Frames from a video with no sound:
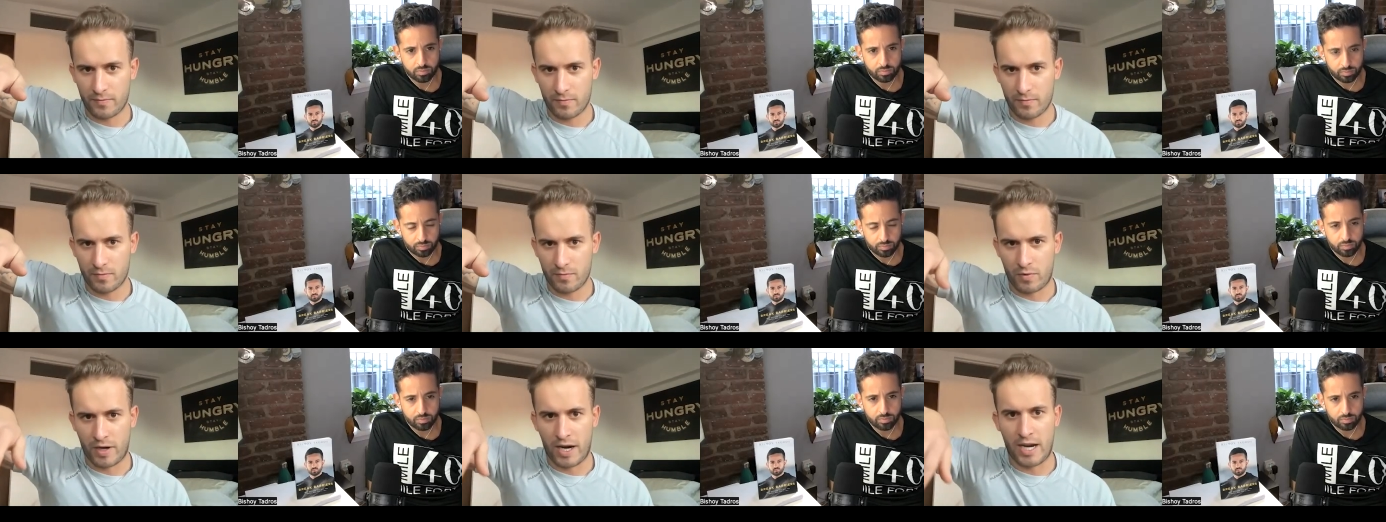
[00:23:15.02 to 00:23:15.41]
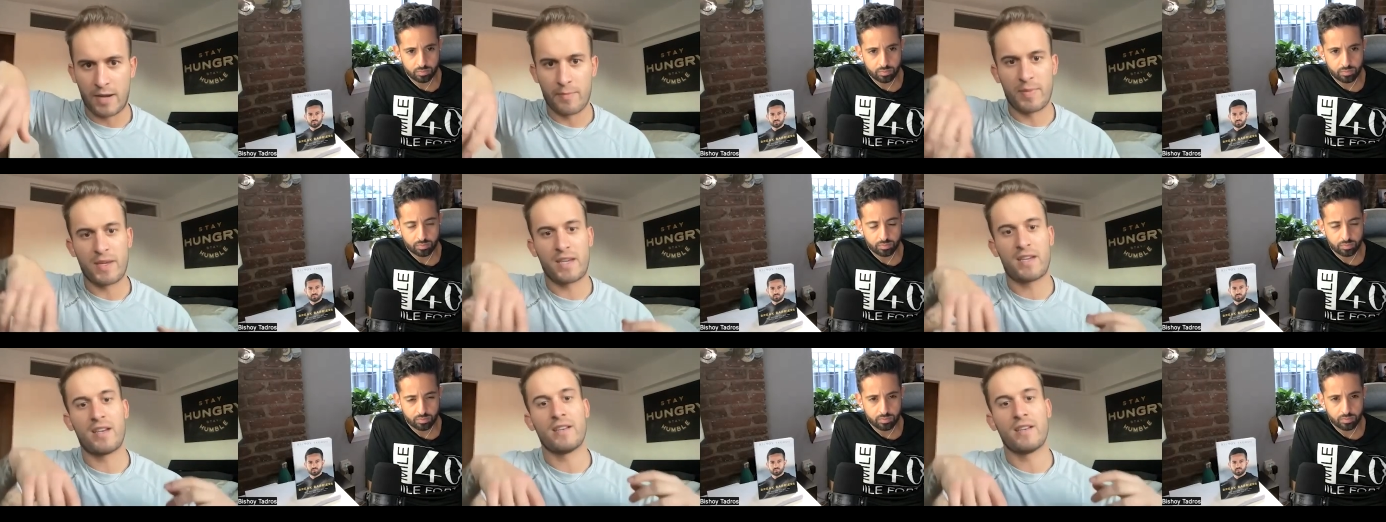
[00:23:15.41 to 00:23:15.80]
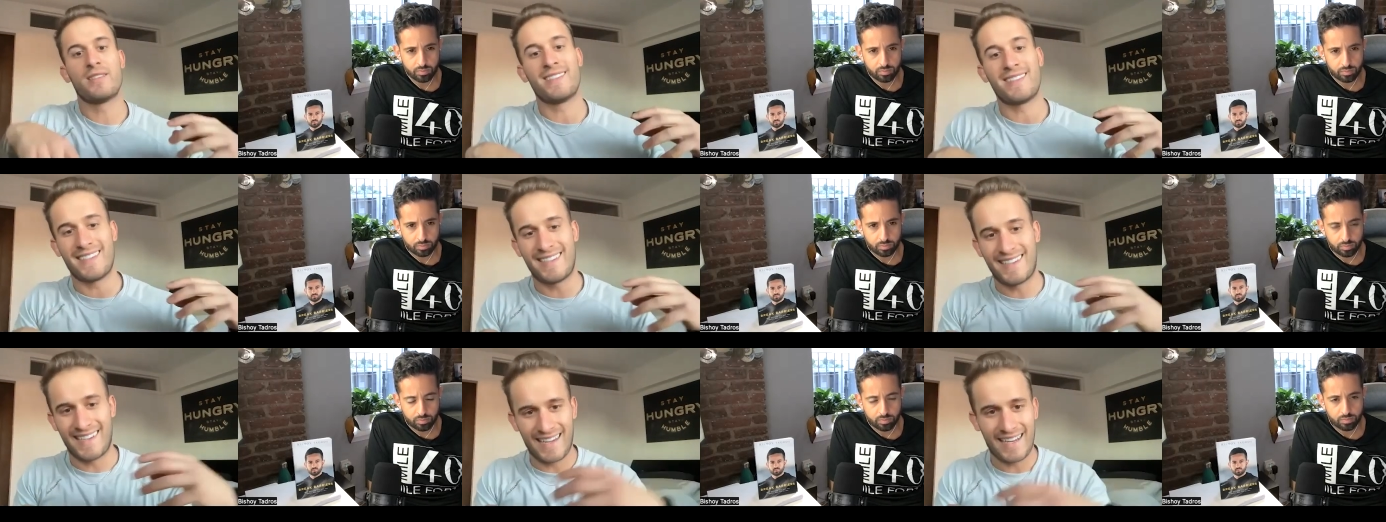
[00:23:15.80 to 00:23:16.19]
Speaker 1: right? Because
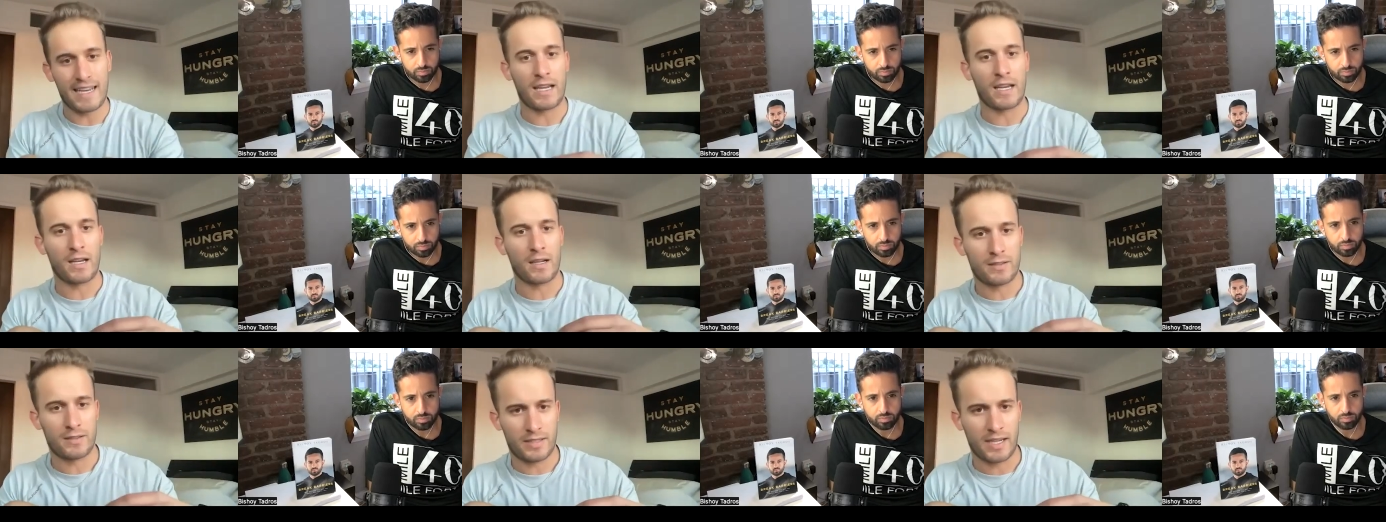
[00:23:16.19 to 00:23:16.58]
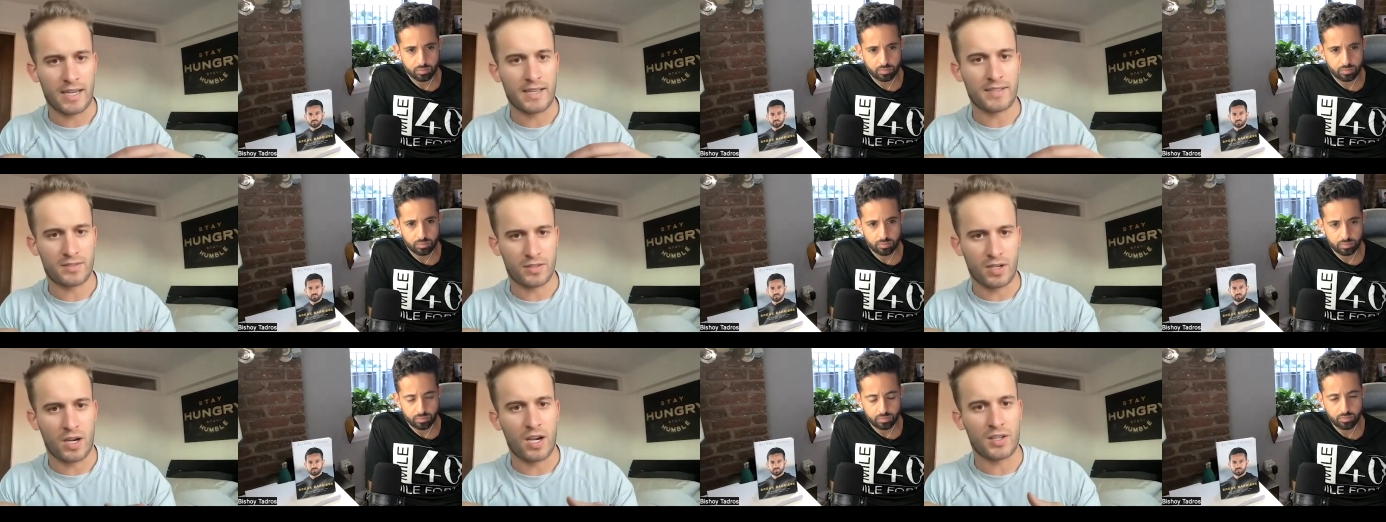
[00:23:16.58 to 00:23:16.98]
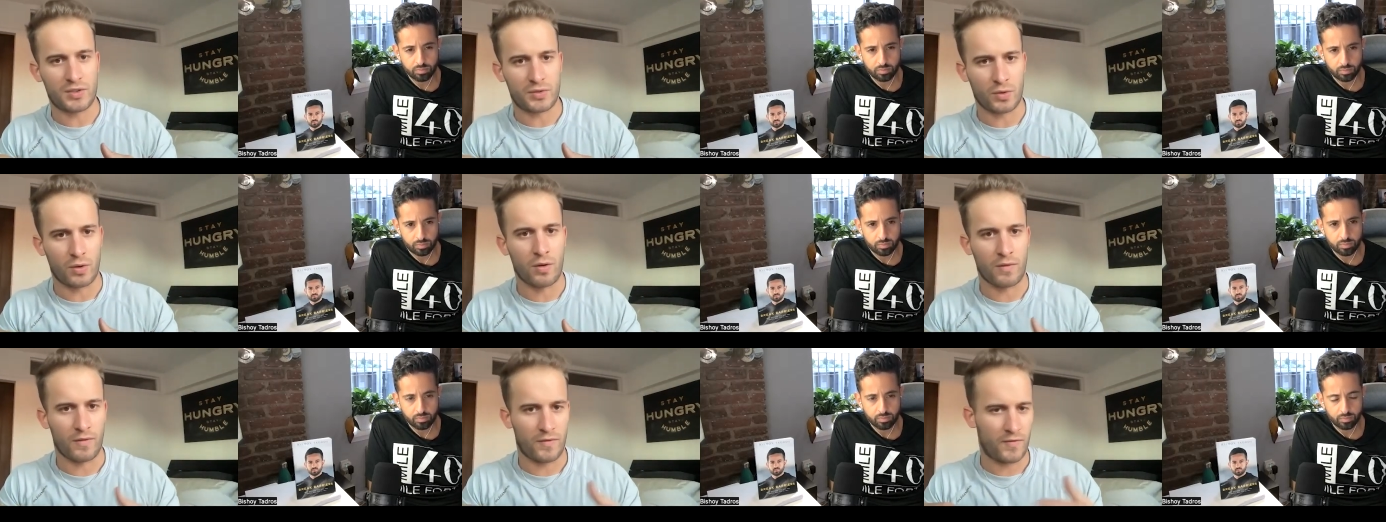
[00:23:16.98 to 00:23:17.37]
it's getting
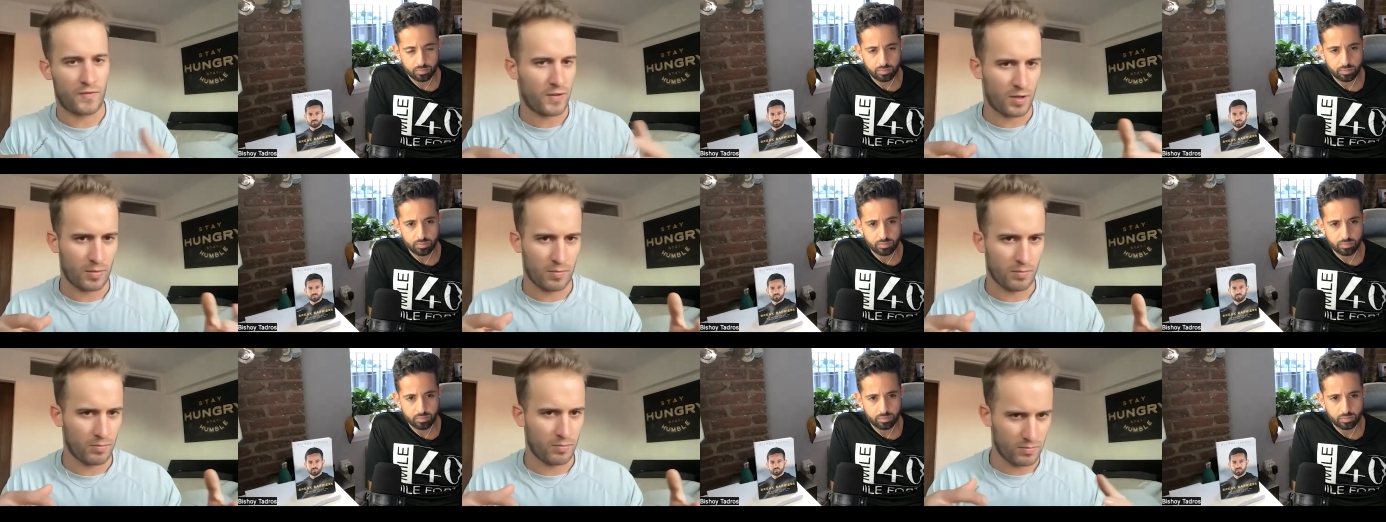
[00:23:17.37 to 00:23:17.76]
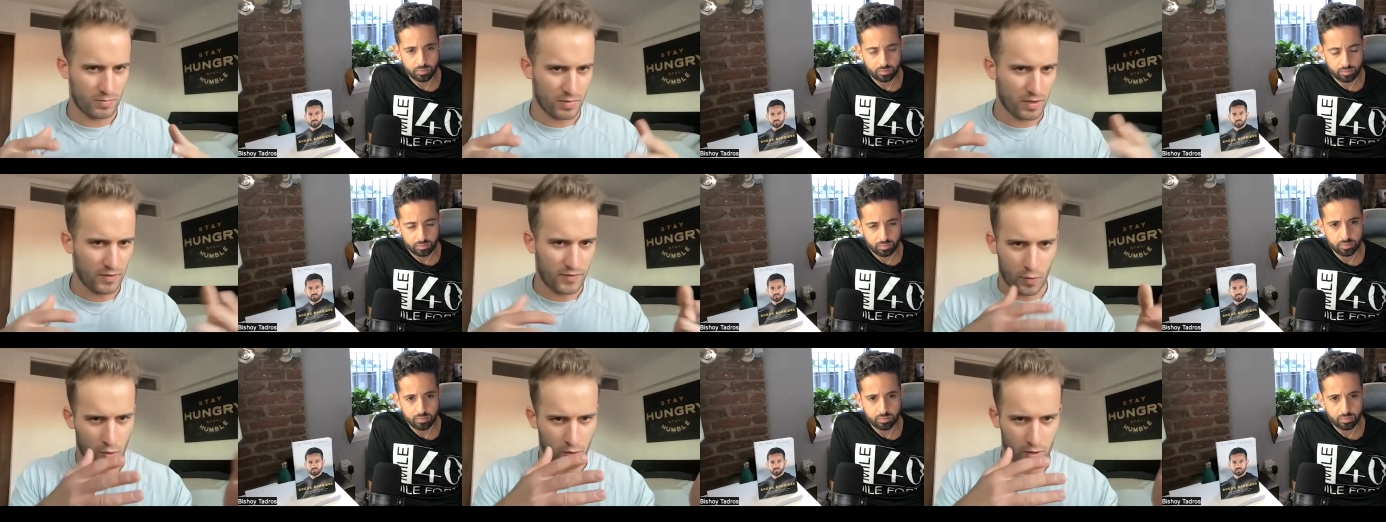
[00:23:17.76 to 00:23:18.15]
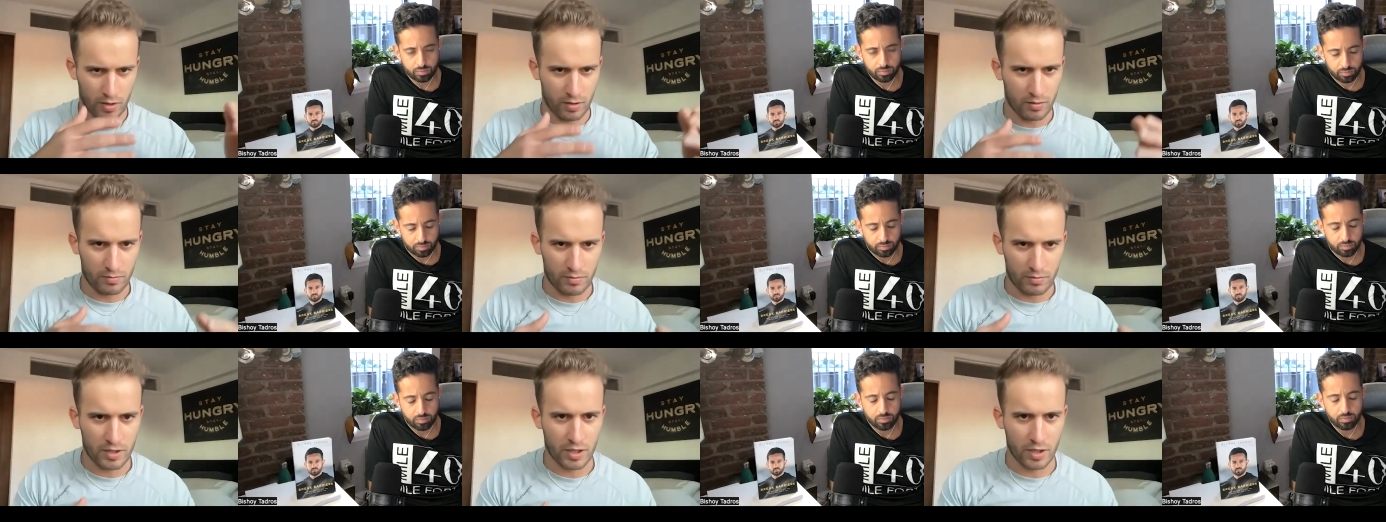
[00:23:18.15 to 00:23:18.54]
testosterone from a
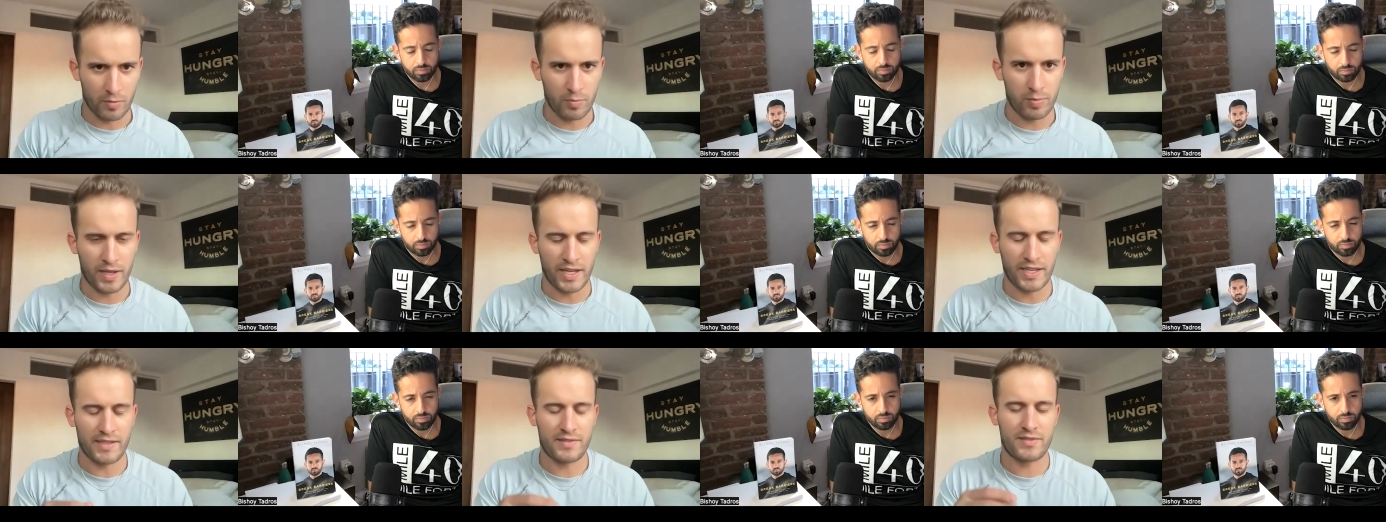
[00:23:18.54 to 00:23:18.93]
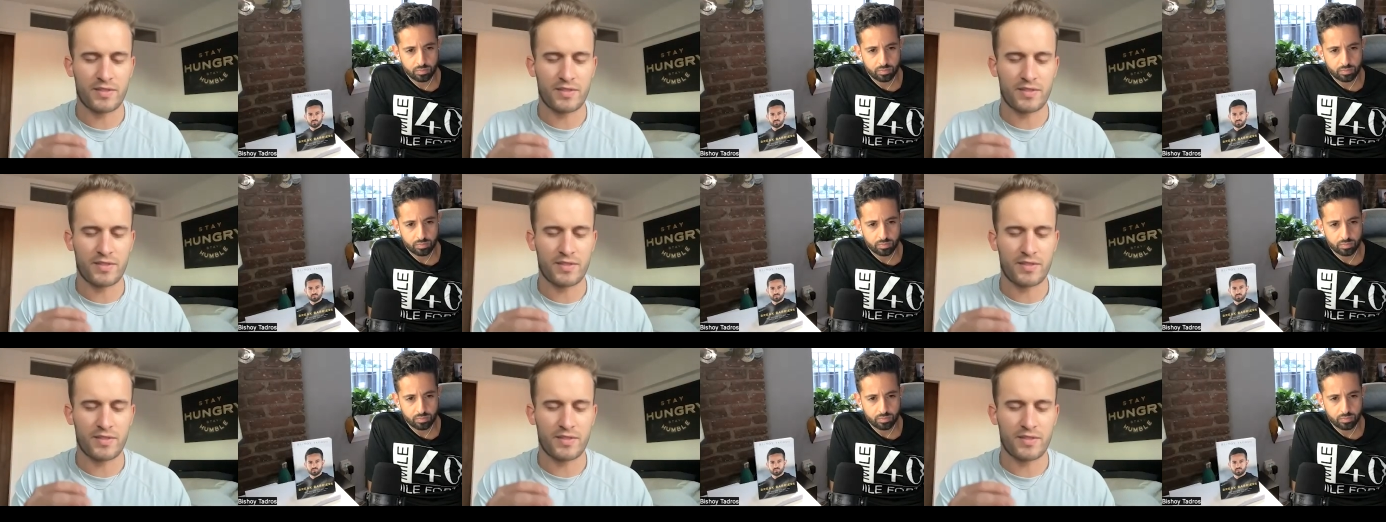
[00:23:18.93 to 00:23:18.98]
foreign, you know, place.